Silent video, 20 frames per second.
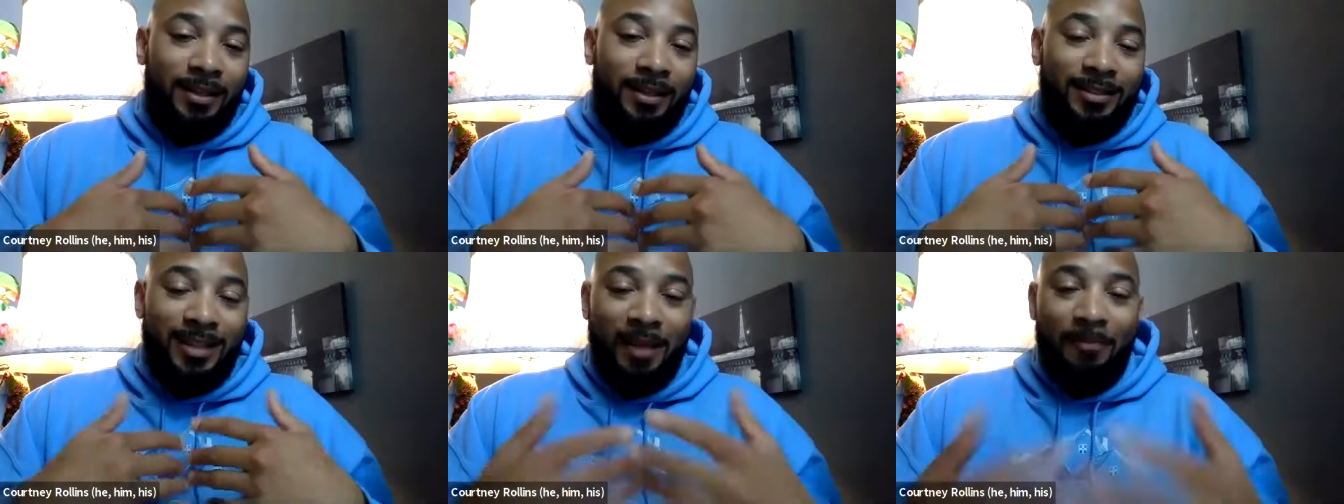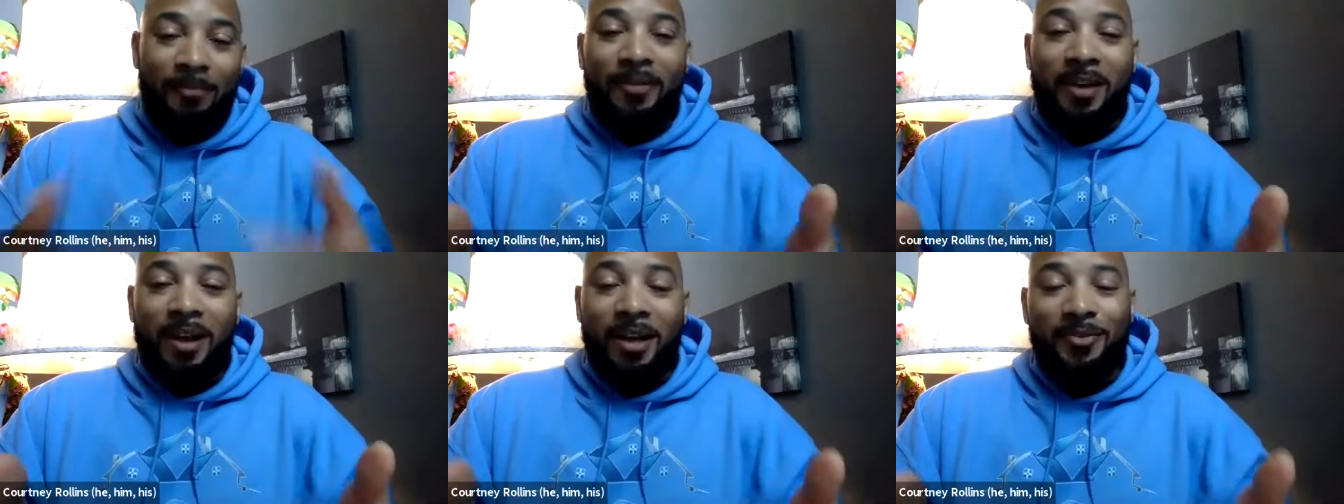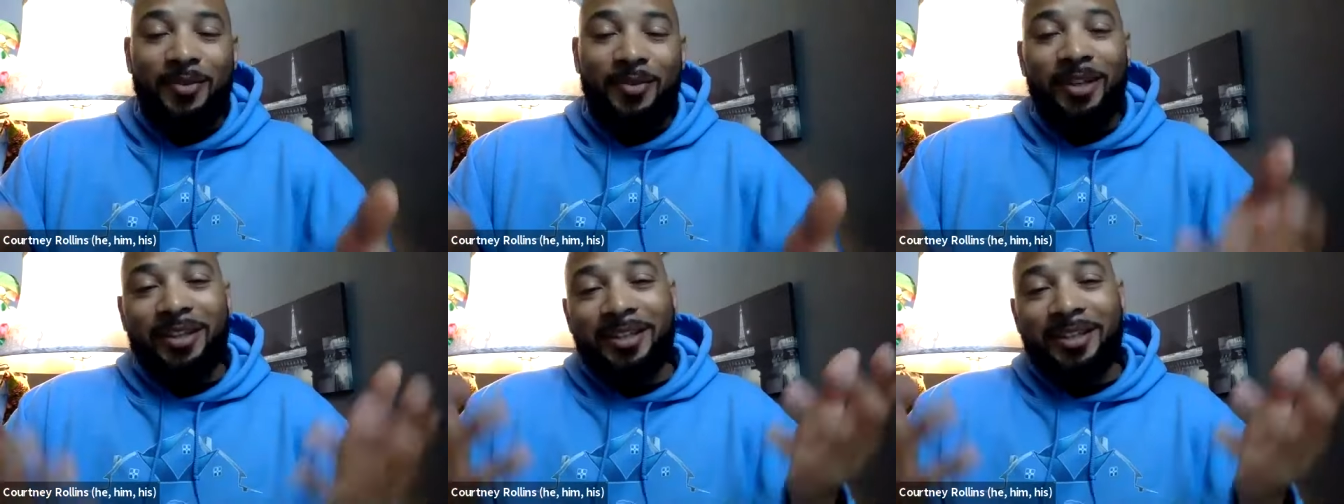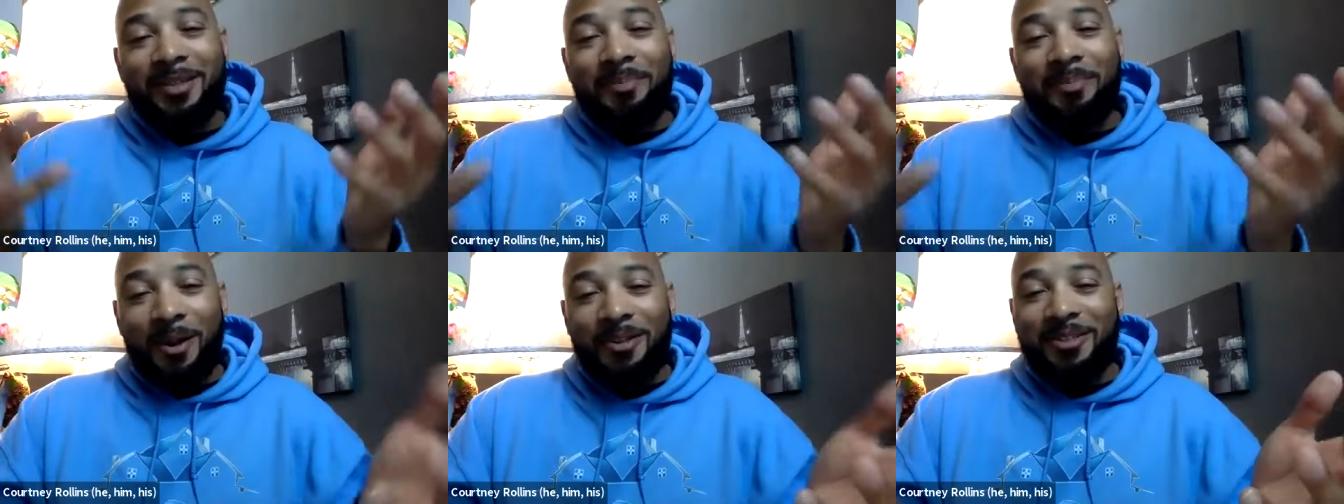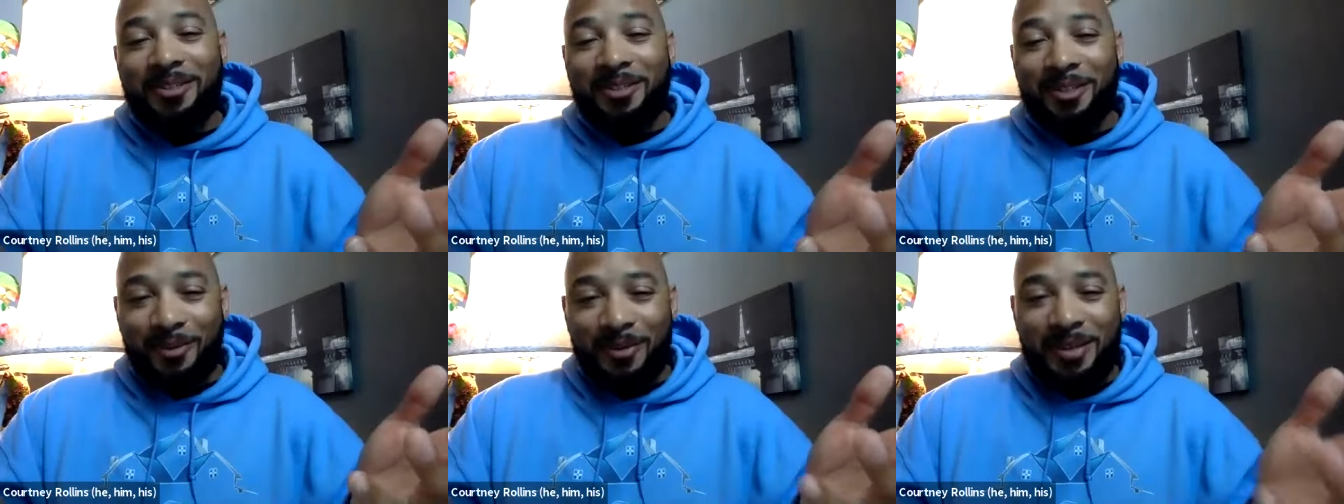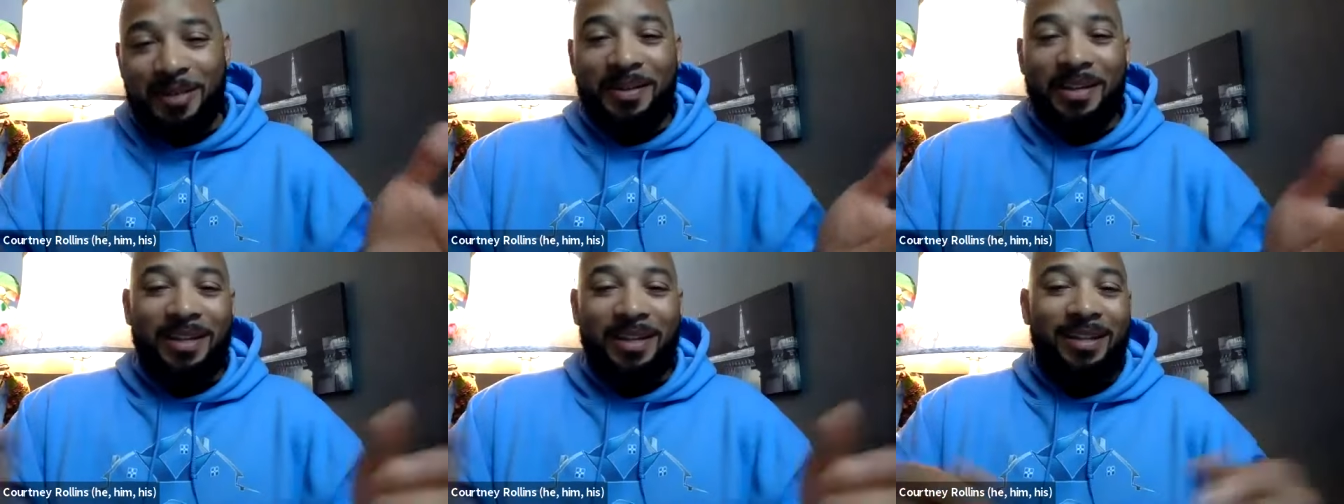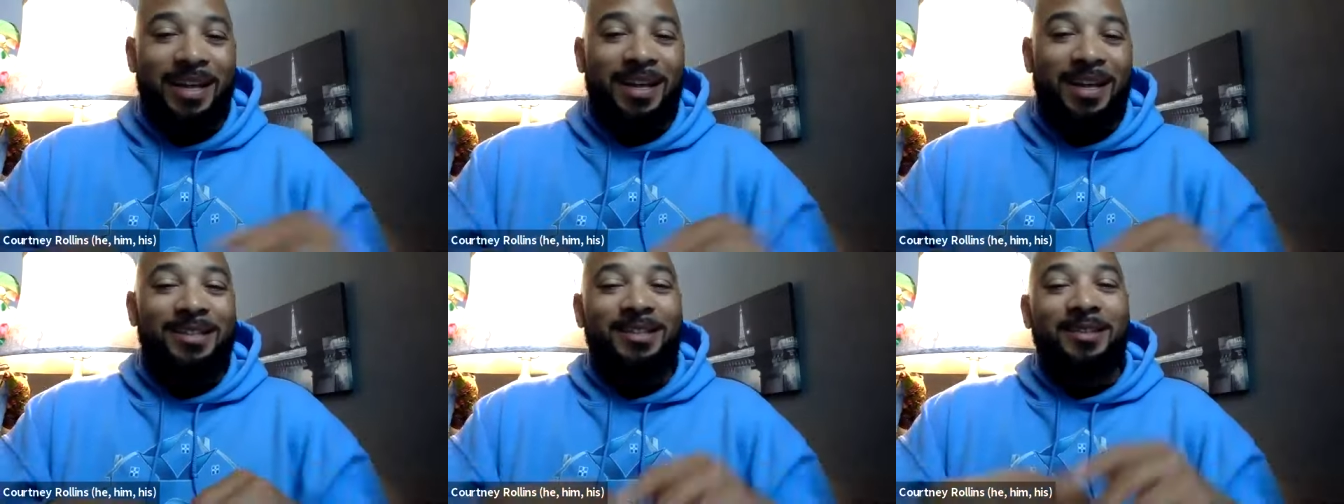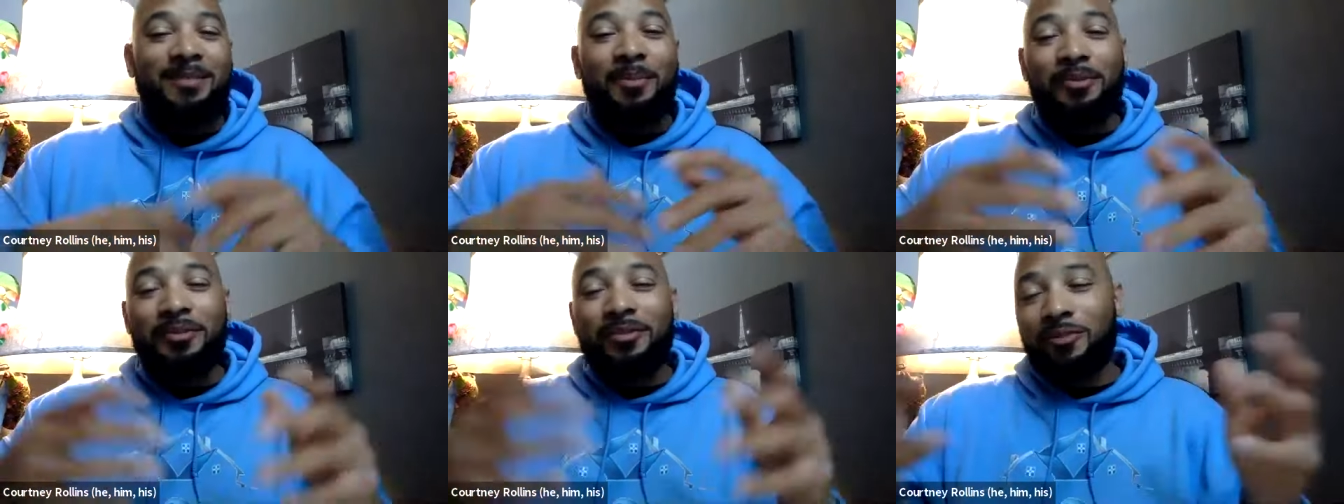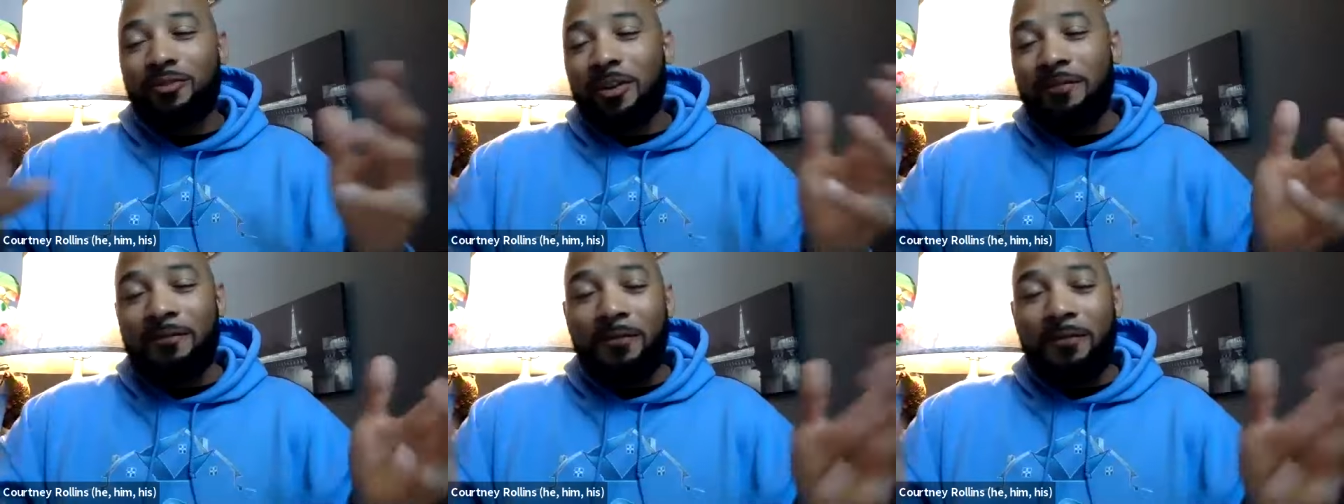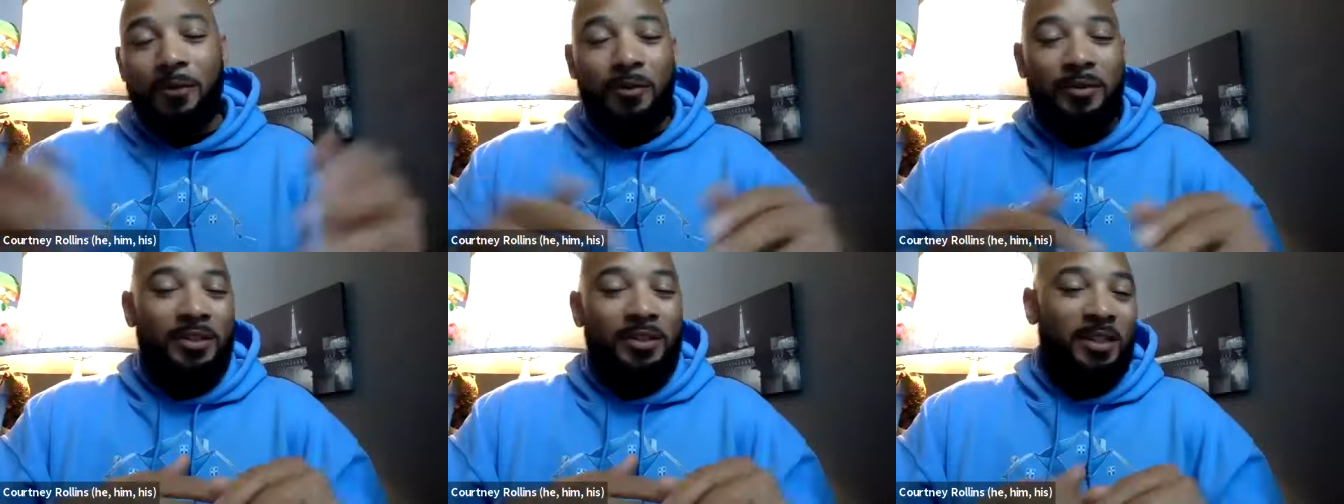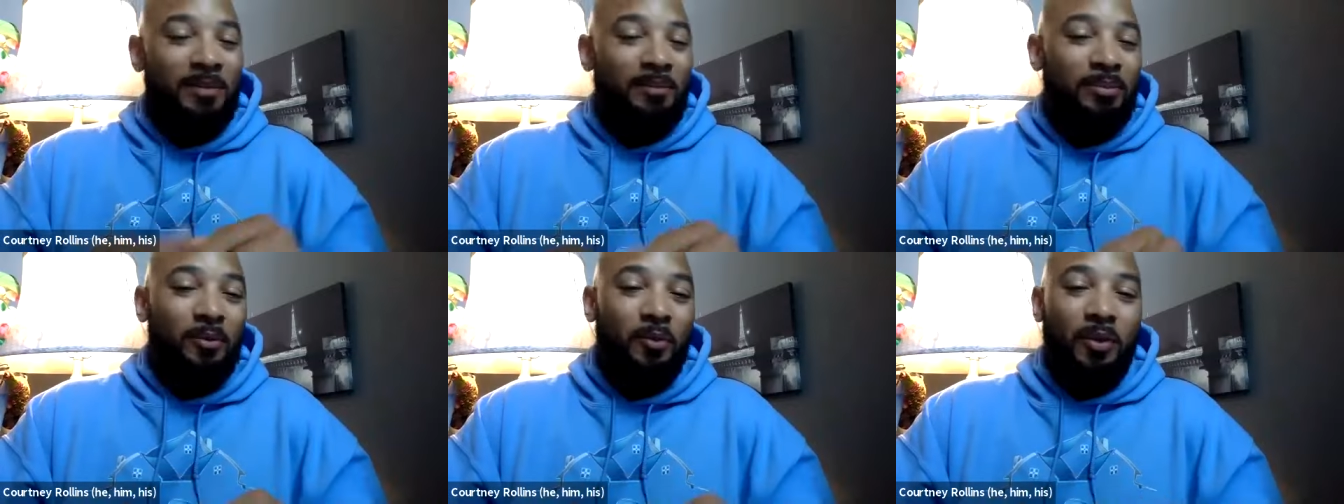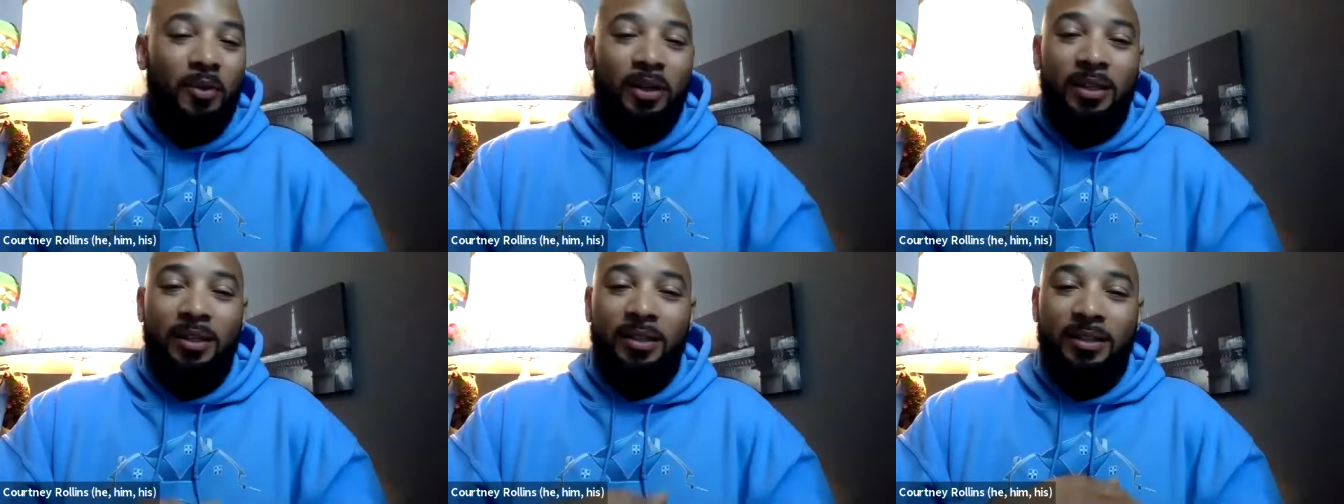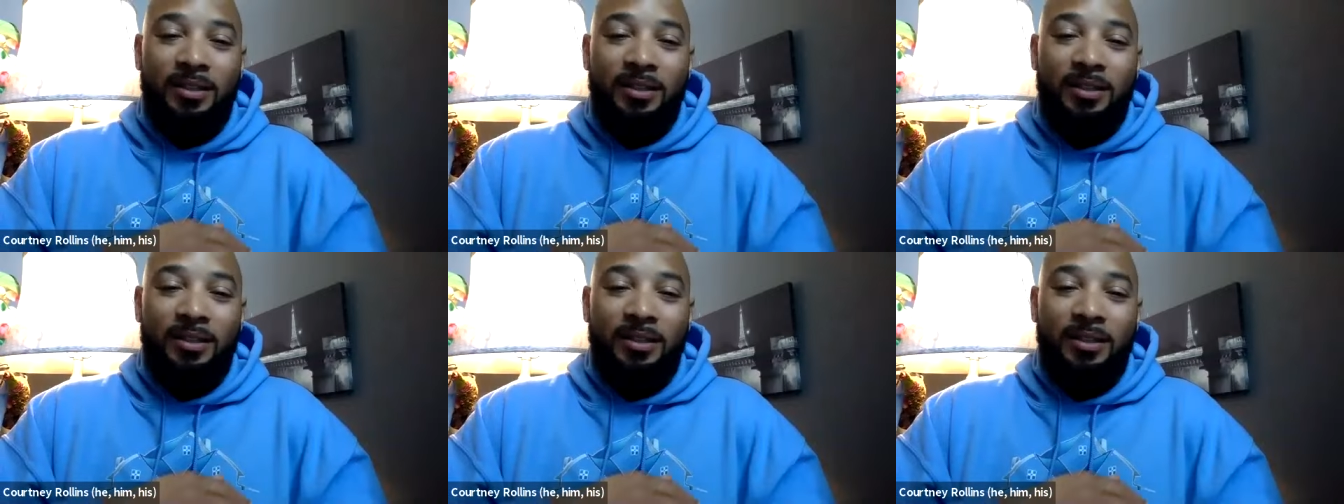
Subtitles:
type of contract is a purchase agreement, and that's the most straightforward, simple one.